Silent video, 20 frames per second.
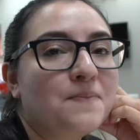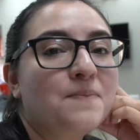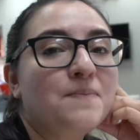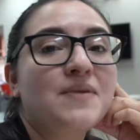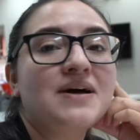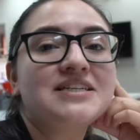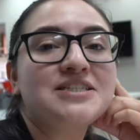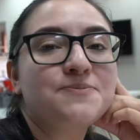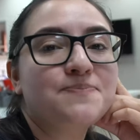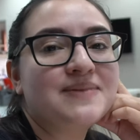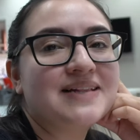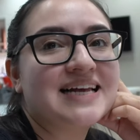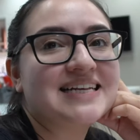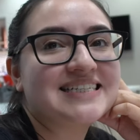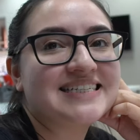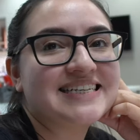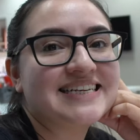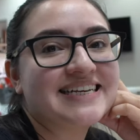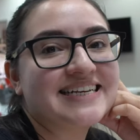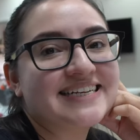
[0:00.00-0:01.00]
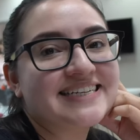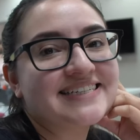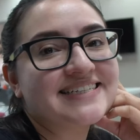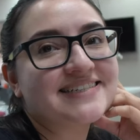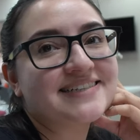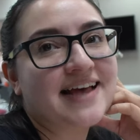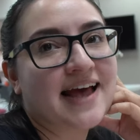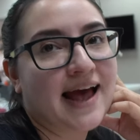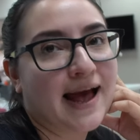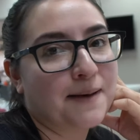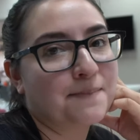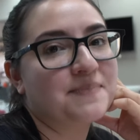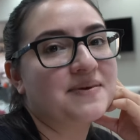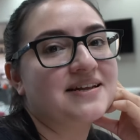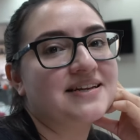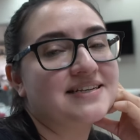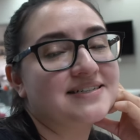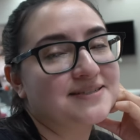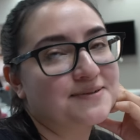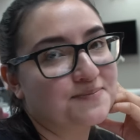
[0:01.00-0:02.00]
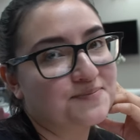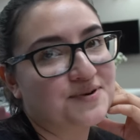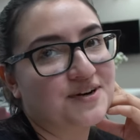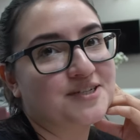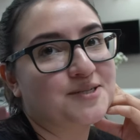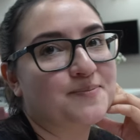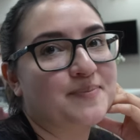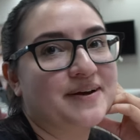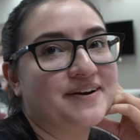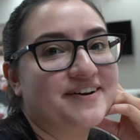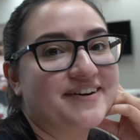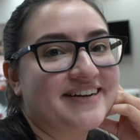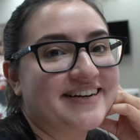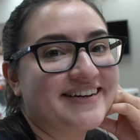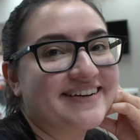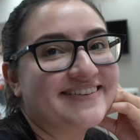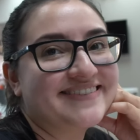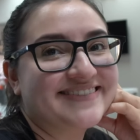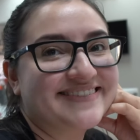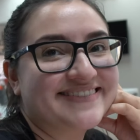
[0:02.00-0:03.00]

Much blessings, happiness, and prosperity.